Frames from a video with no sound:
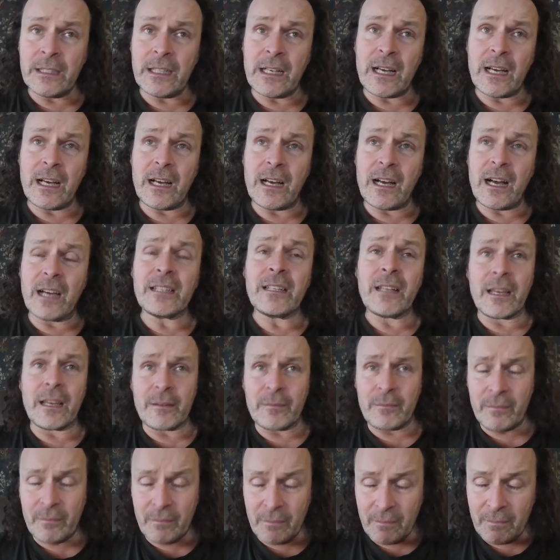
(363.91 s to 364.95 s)

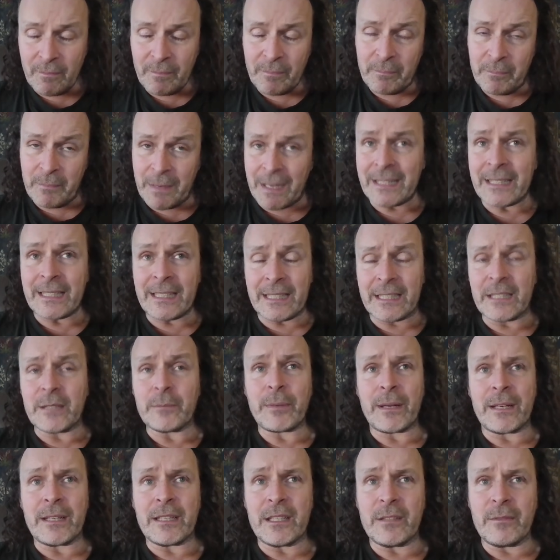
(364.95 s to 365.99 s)
Unlike many
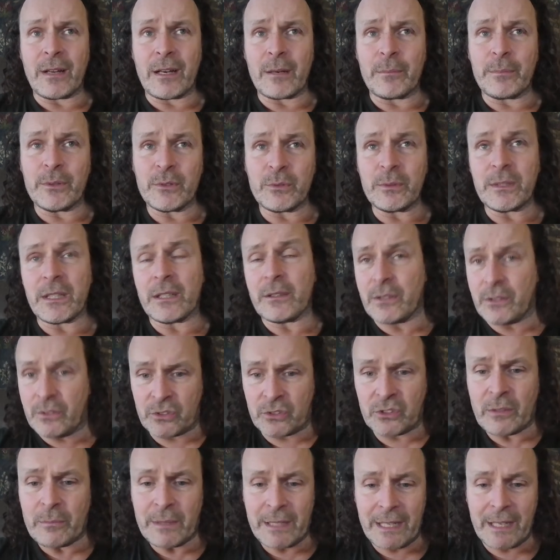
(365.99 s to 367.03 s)
independent developers, we don't use
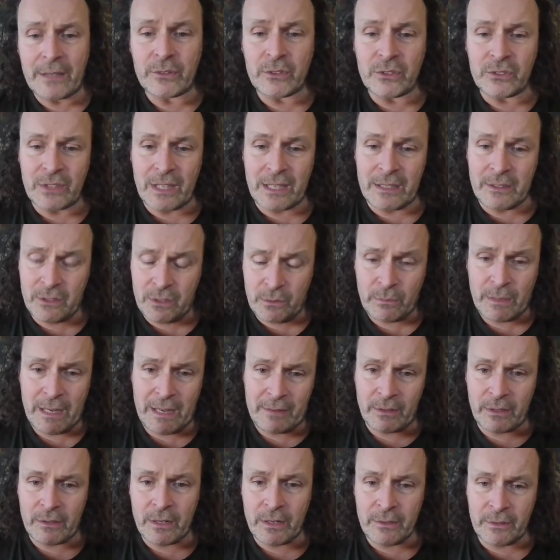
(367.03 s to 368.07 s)
somebody else's engine. We
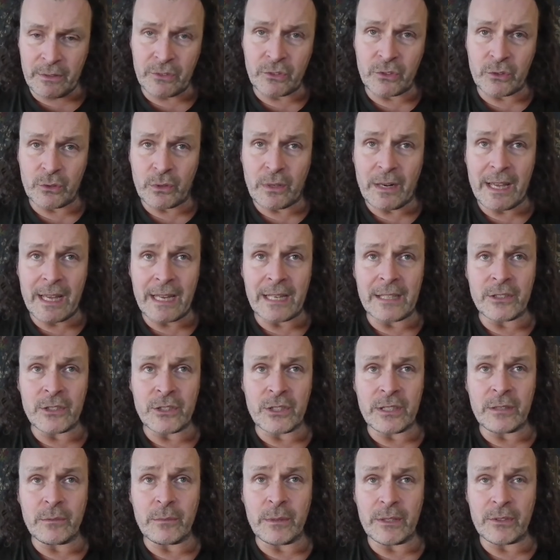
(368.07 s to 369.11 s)
have our own Azura
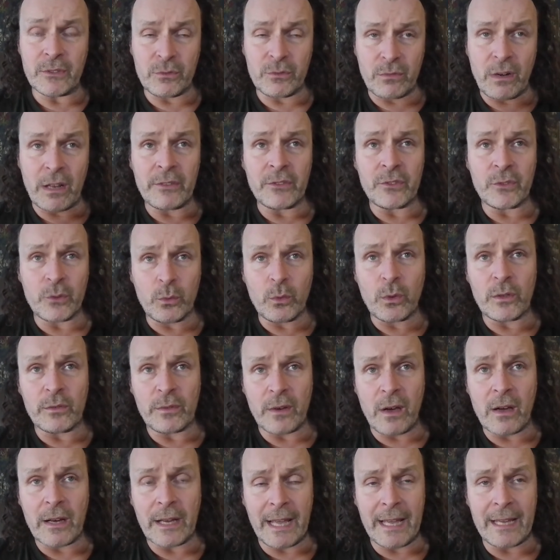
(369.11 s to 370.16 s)
engine, which runs all of
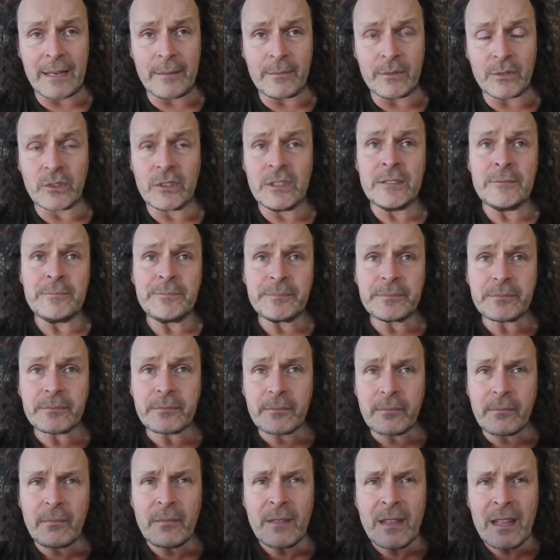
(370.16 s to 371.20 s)
our games.
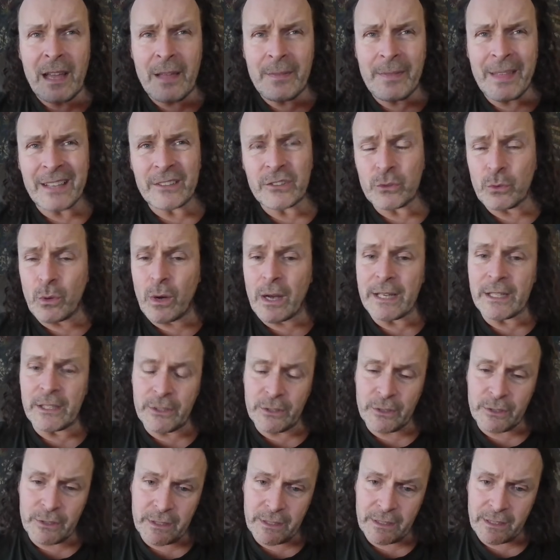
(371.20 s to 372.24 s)
And that's quite
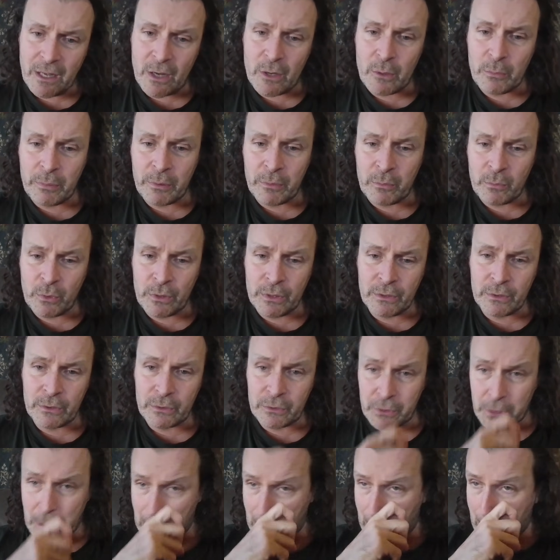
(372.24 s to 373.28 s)
good at
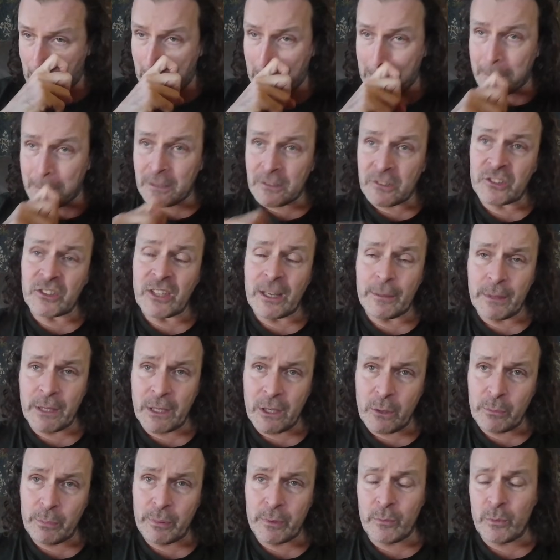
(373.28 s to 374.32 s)
open-world,
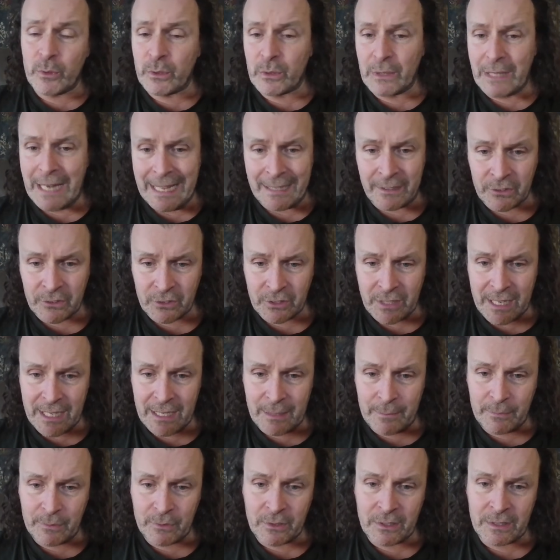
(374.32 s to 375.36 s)
semi-open-world
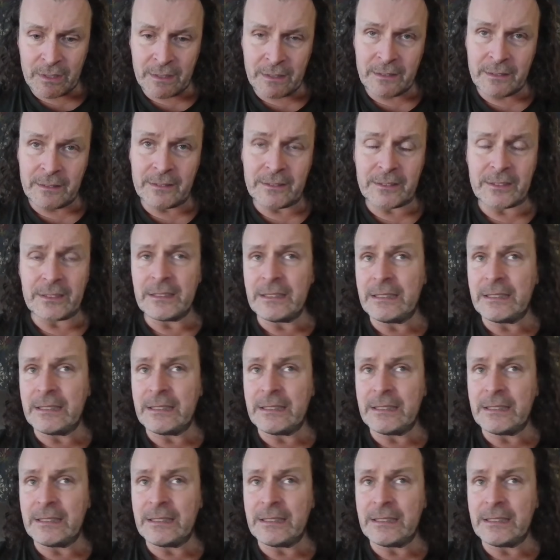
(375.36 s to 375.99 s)
landscapes and